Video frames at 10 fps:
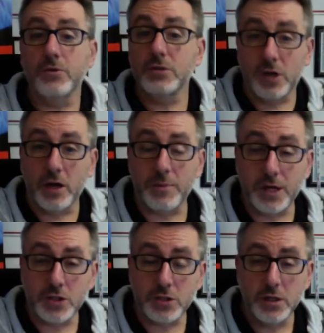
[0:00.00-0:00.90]
fuel is
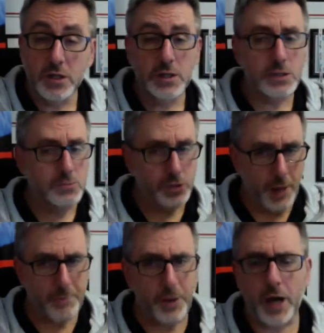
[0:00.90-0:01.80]
automation.
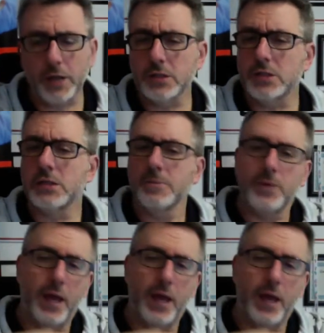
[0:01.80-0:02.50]
Chatbots,